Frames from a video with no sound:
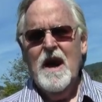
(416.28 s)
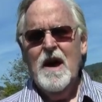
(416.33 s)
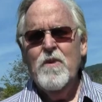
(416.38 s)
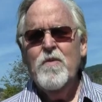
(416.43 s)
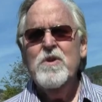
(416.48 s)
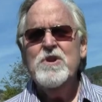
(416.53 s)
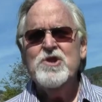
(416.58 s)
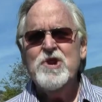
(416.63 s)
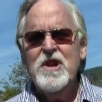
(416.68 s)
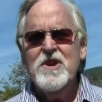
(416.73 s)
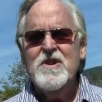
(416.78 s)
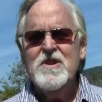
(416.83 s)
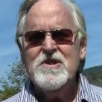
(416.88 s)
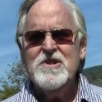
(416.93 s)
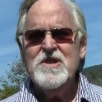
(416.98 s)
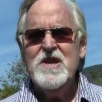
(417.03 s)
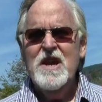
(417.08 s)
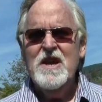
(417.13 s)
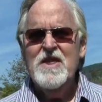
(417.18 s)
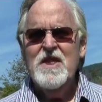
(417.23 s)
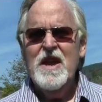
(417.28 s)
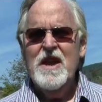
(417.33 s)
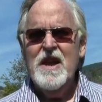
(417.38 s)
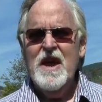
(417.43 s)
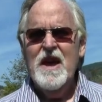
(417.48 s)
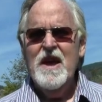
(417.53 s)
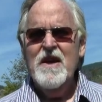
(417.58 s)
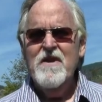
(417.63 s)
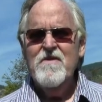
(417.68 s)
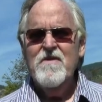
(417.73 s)
I wish I could say that
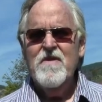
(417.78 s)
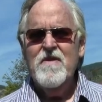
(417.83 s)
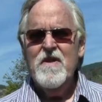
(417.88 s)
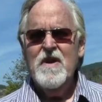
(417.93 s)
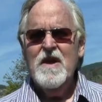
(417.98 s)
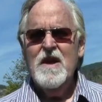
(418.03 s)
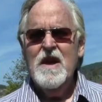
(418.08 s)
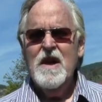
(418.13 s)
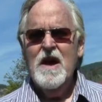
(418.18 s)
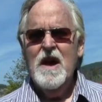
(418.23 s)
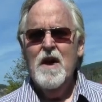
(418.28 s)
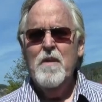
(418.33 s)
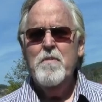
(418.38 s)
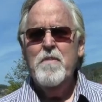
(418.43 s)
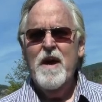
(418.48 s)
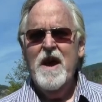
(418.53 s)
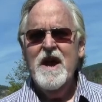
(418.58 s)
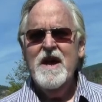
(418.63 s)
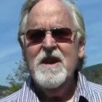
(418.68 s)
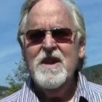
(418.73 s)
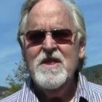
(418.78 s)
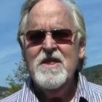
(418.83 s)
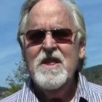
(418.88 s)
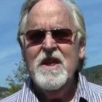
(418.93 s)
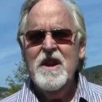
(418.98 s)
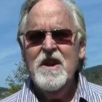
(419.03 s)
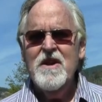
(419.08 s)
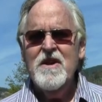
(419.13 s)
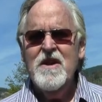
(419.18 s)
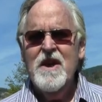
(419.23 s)
I've abided
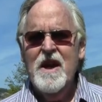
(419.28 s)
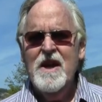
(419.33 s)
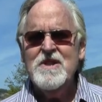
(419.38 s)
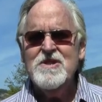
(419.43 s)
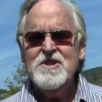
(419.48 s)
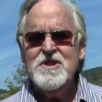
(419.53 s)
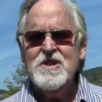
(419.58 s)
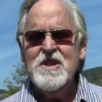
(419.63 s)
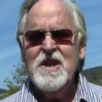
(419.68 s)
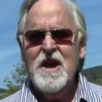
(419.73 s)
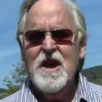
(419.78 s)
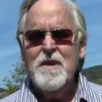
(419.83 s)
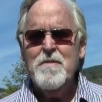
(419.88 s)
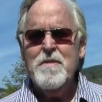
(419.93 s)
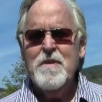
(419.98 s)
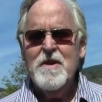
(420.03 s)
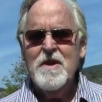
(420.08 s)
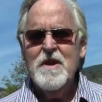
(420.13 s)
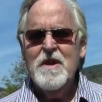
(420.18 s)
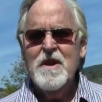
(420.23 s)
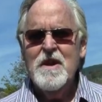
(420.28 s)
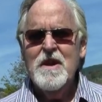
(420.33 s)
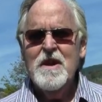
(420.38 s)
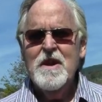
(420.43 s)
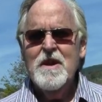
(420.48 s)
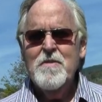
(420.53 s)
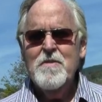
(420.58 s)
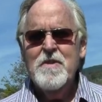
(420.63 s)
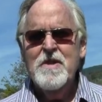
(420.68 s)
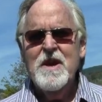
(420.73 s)
there nonstop.
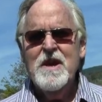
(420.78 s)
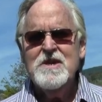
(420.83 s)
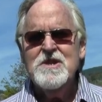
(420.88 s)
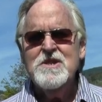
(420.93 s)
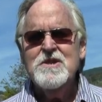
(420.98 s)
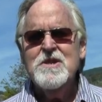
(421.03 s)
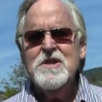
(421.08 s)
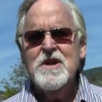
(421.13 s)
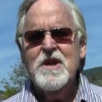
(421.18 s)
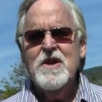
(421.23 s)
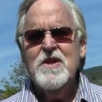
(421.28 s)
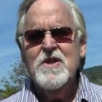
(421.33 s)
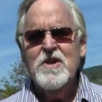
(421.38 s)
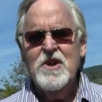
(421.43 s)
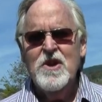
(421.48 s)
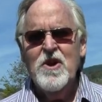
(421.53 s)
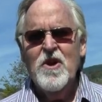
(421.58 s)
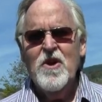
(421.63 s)
That's the